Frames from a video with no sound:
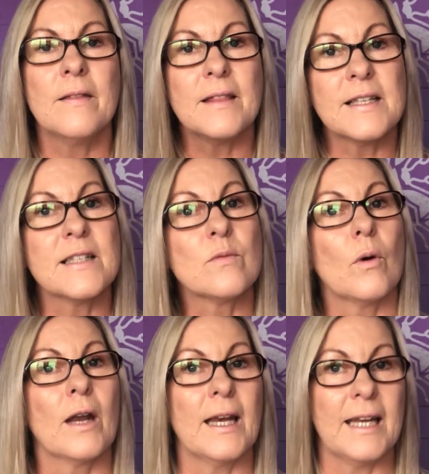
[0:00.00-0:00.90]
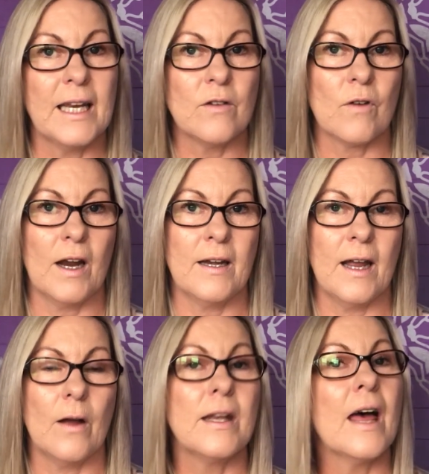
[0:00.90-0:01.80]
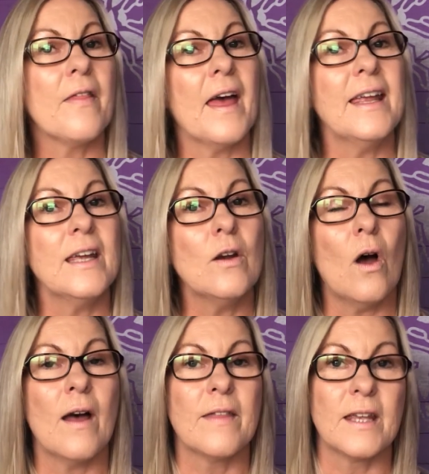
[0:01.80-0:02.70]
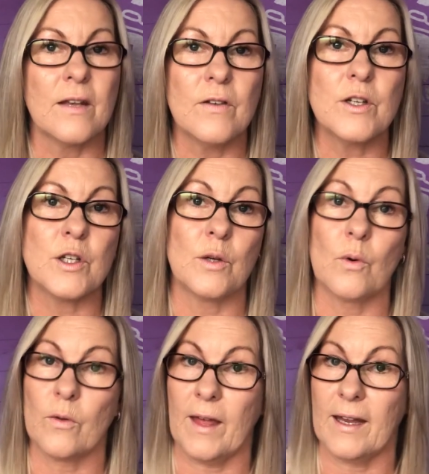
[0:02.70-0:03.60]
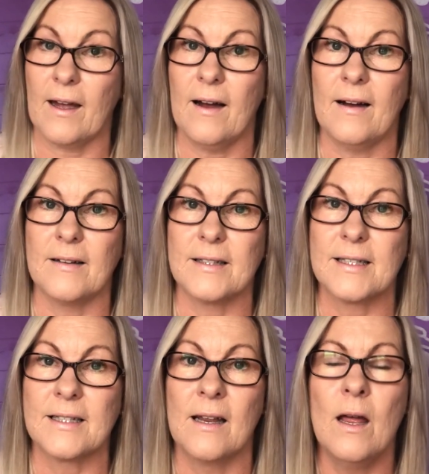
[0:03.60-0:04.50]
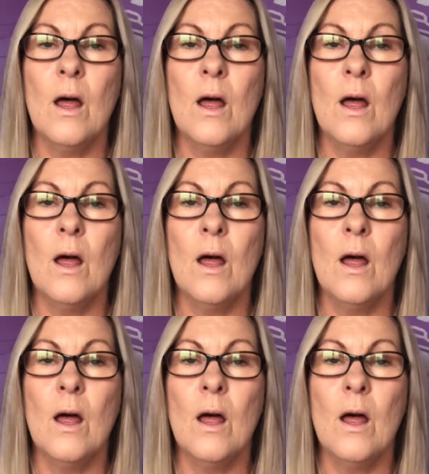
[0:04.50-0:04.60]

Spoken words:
This is what I need right now. Now they can either give it to you or they can't.